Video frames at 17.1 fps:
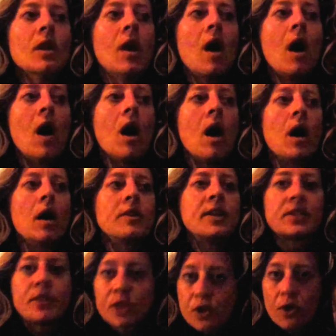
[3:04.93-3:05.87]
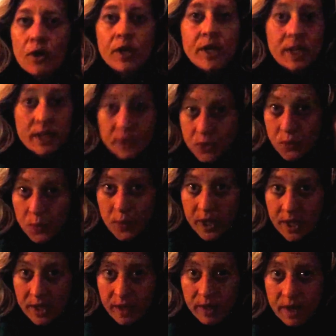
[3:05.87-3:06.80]
that started in
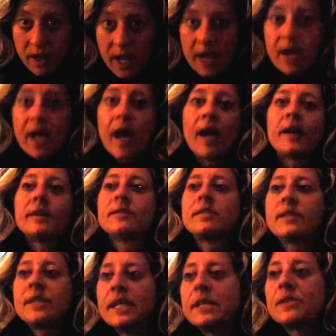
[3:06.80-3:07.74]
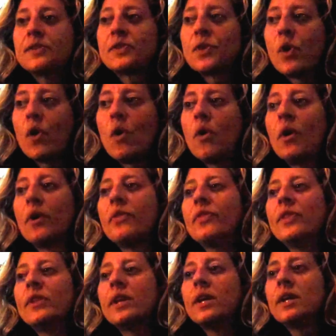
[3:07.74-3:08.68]
Sweden and has seats on
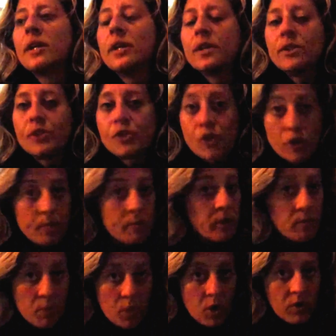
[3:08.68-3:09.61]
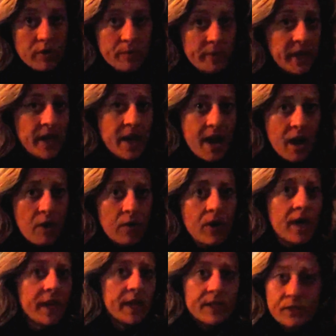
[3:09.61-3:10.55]
the German parliament
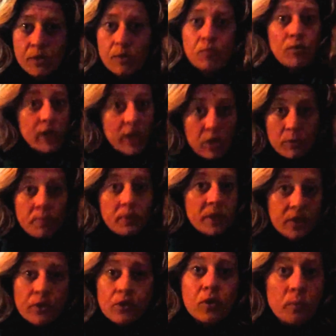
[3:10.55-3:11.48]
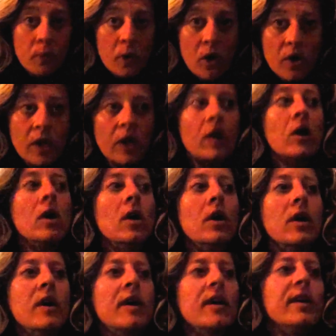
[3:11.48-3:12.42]
now, and is a real political party,
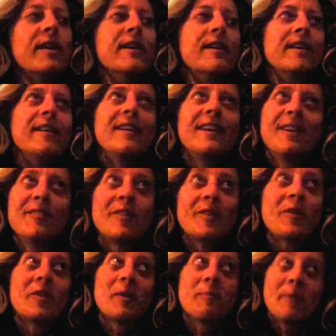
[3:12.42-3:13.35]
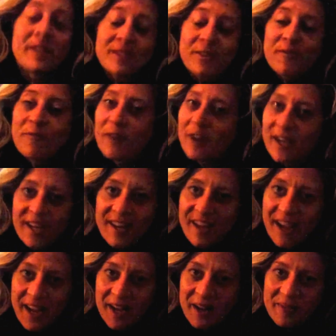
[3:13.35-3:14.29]
even though they picked a funny
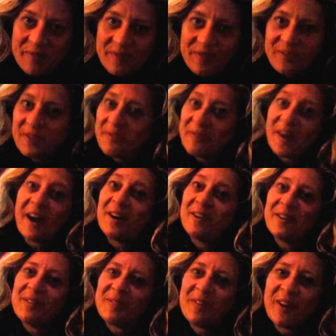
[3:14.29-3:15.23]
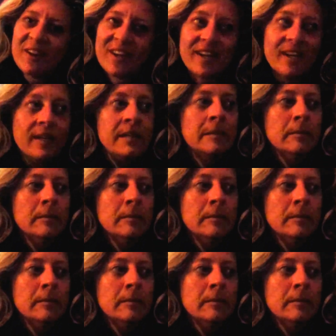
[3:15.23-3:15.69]
name, the Pirate Party.